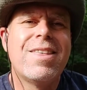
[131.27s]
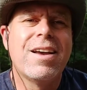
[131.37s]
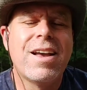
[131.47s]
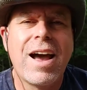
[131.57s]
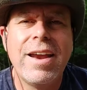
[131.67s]
The
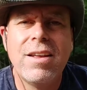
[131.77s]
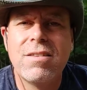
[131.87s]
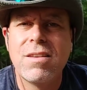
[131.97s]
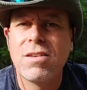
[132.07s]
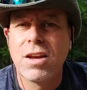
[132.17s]

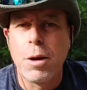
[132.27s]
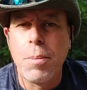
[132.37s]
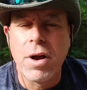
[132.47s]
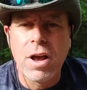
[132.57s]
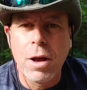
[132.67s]
guidance is going to
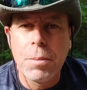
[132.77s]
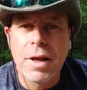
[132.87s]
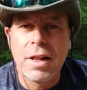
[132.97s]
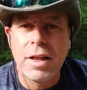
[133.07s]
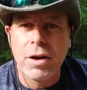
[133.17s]
become
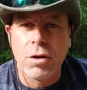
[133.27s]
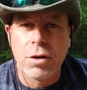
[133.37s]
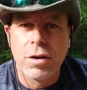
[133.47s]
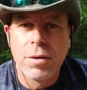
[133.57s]
clear.